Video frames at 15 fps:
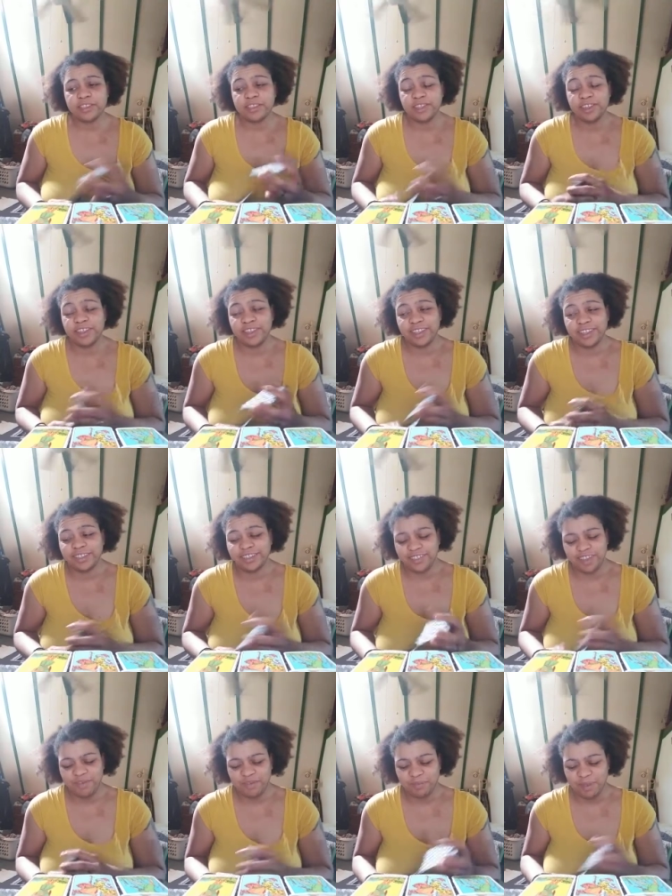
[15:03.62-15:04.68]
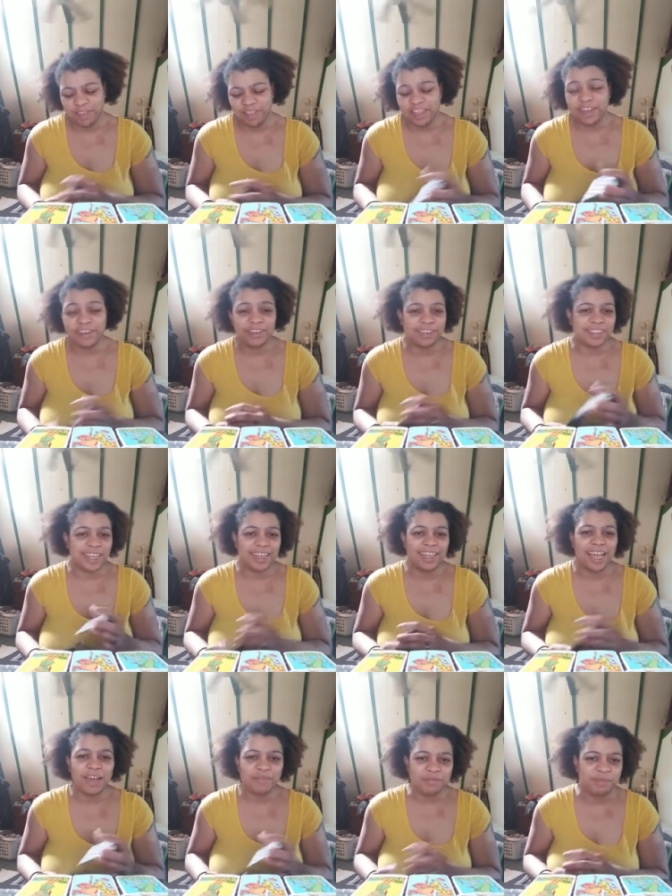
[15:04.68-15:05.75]
circulation off to my leg, or else I'd
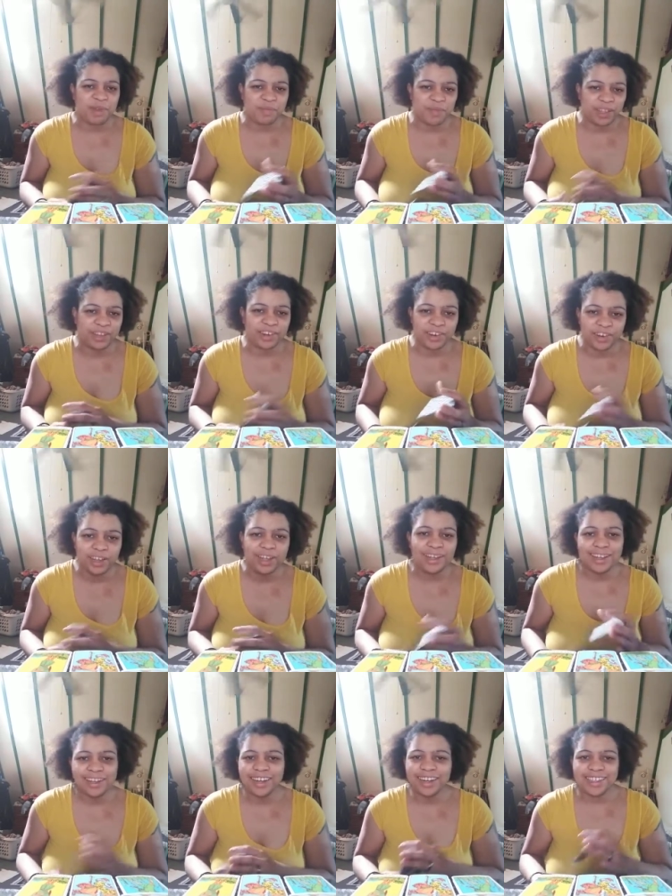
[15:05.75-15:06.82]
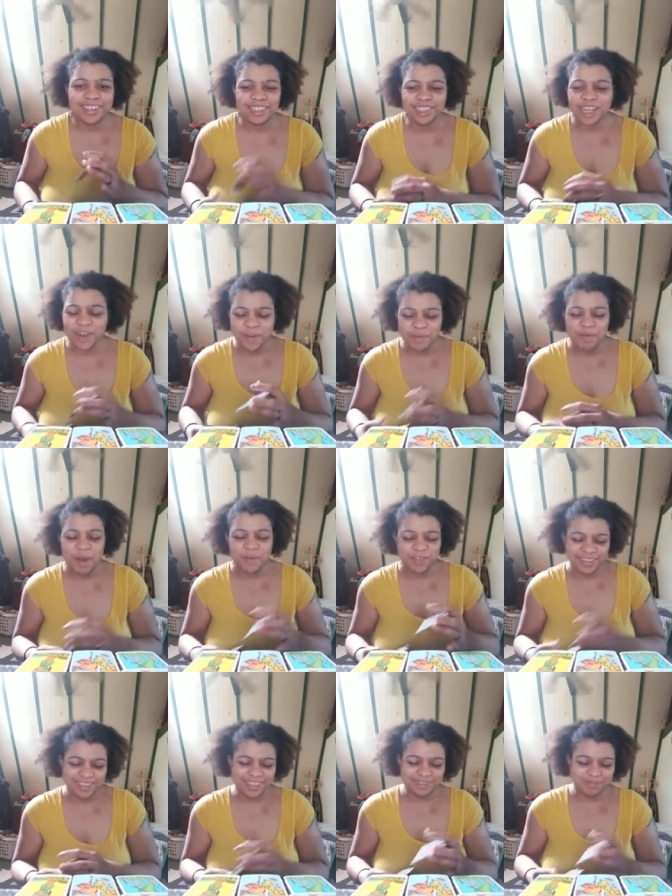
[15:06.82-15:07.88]
have him up here. And I'd show him off,
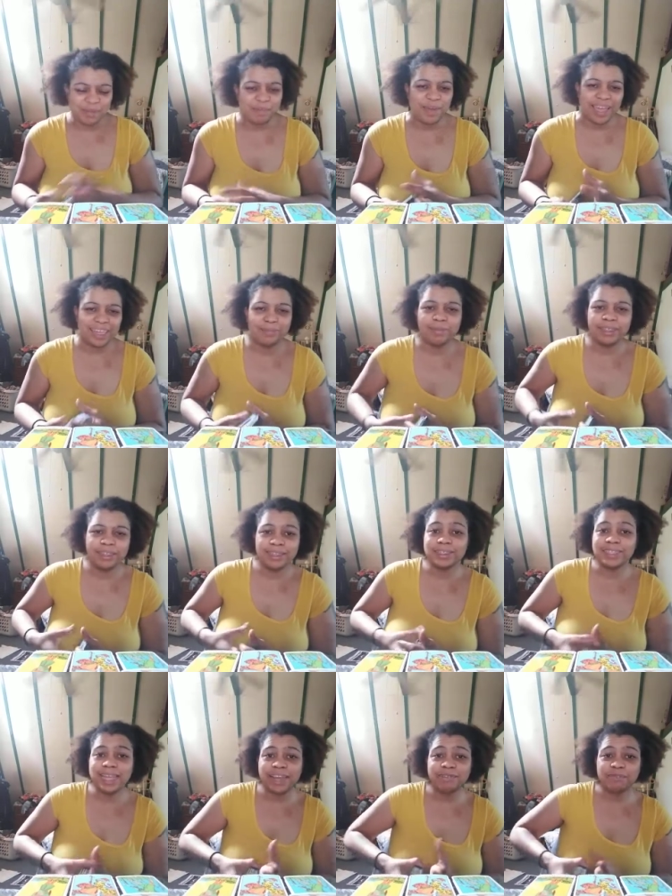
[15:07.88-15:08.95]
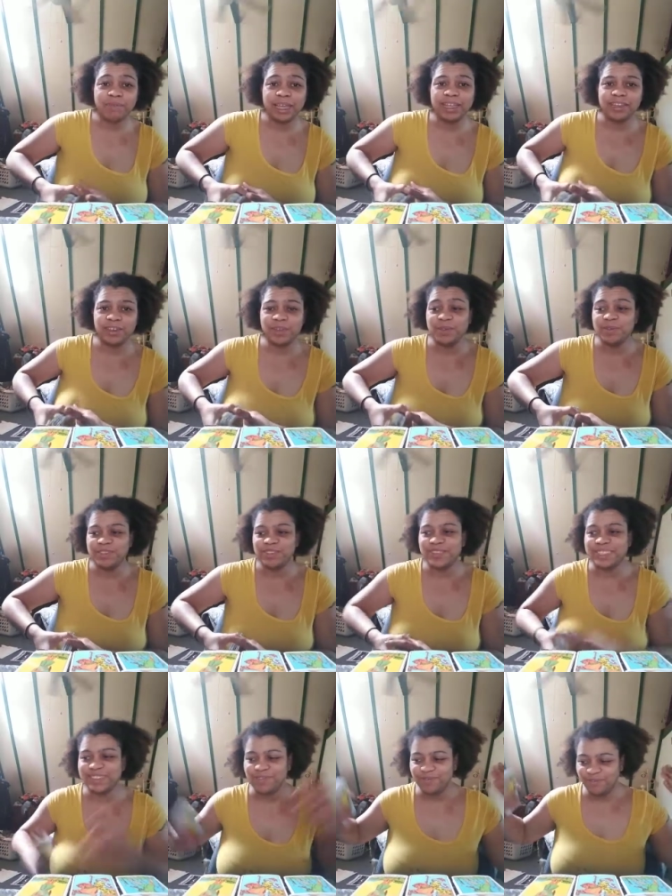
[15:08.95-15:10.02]
because he's my baby. He's half Maine Coon, so
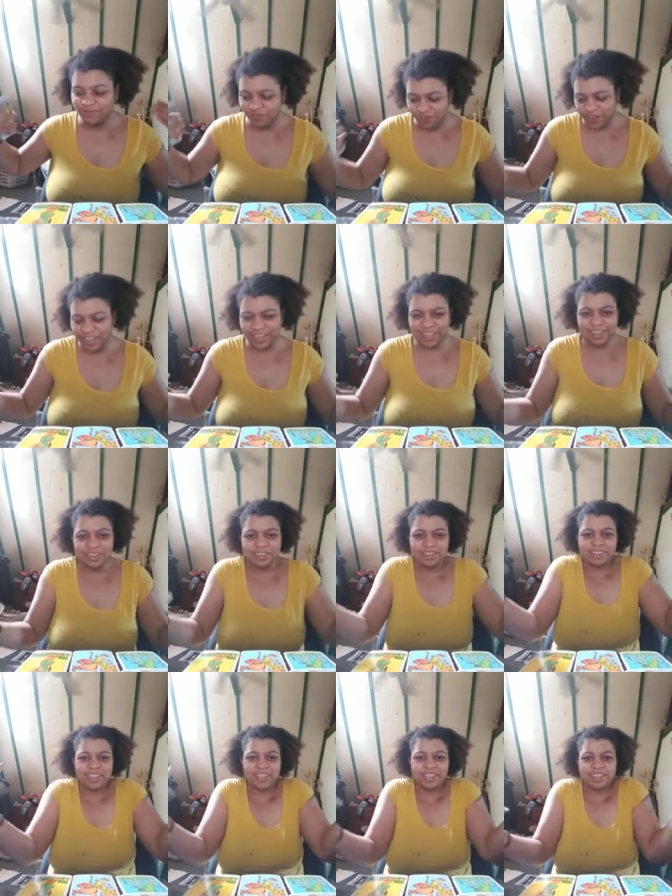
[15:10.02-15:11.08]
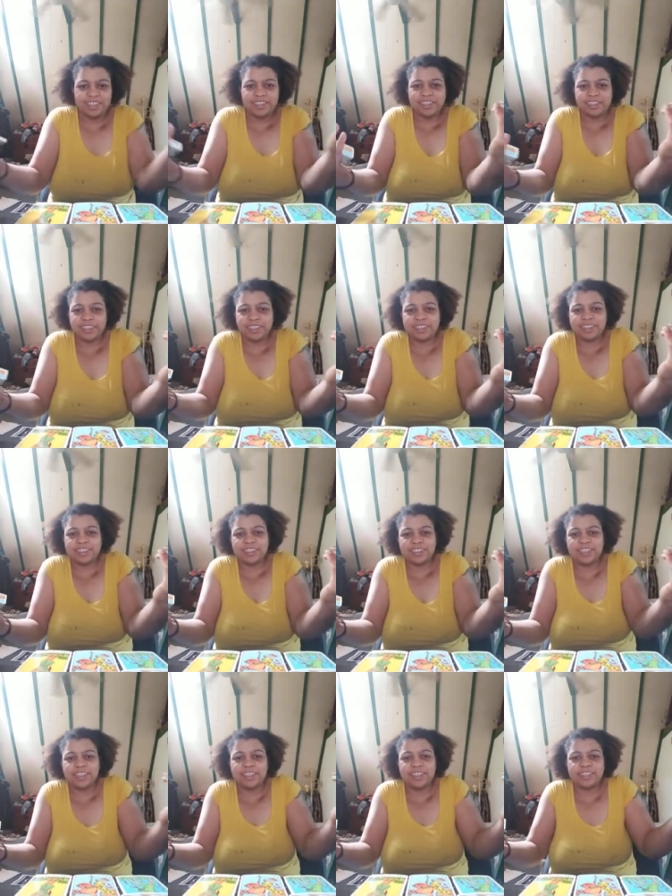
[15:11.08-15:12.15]
he's freaking huge. He's like, literally sits
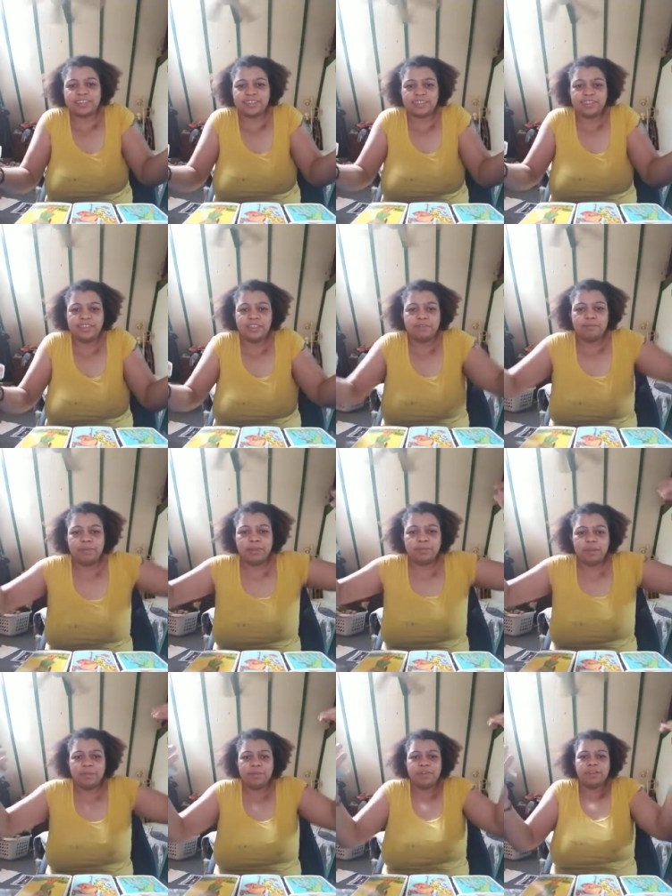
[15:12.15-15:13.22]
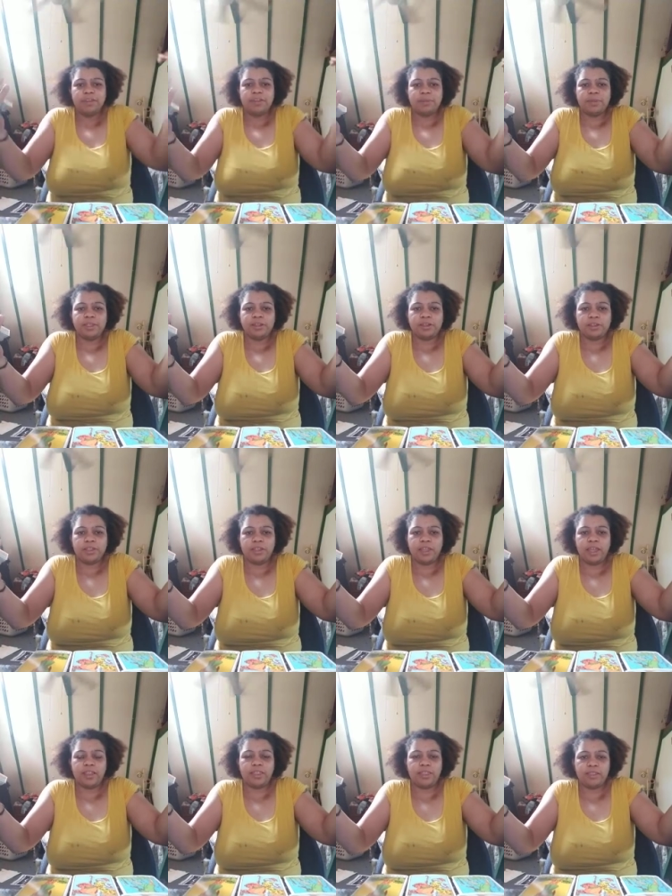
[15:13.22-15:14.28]
like this. Pick him up, he'll be literally
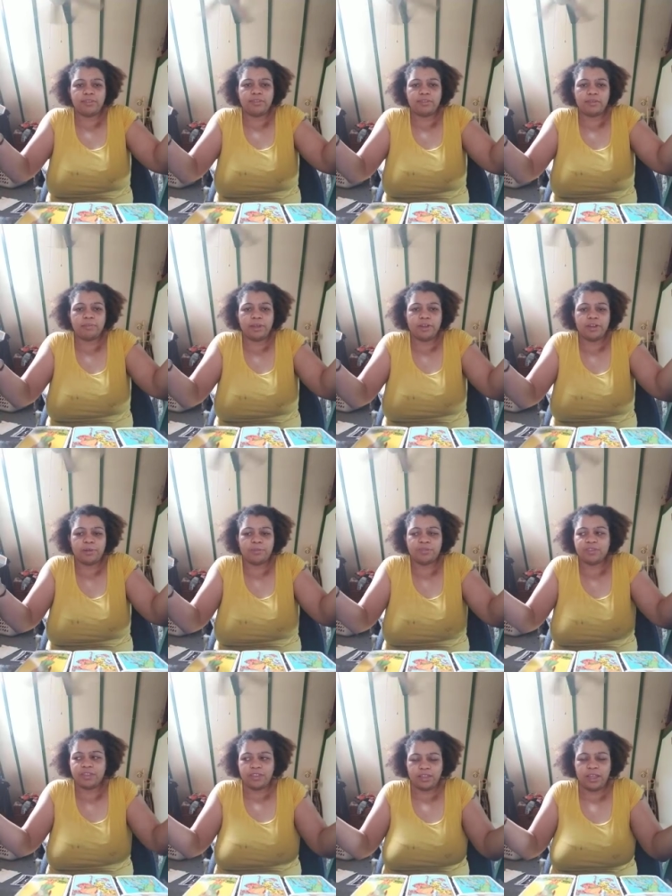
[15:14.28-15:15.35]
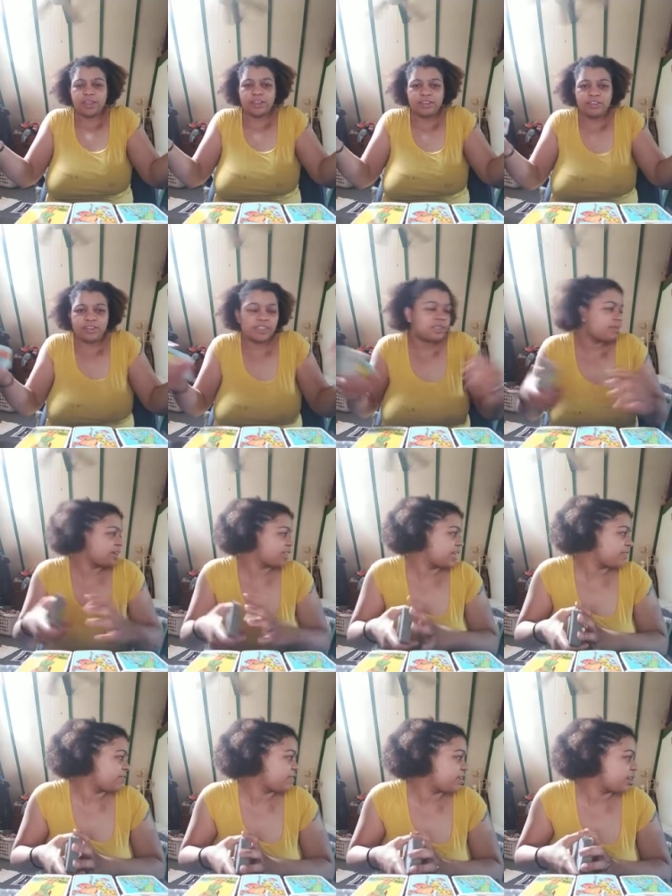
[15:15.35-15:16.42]
like this in my arms. I can stretch him out
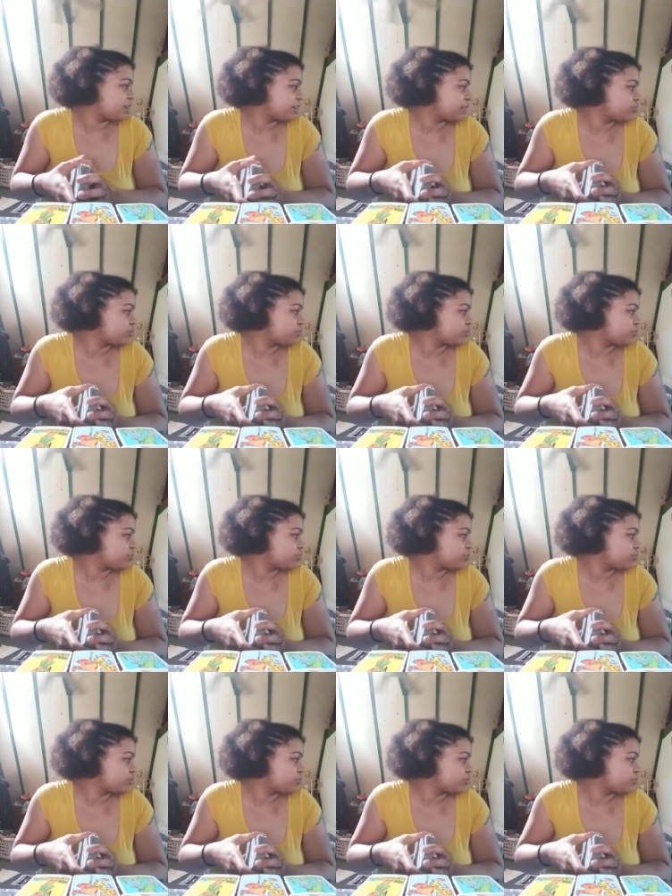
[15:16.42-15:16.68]
that far.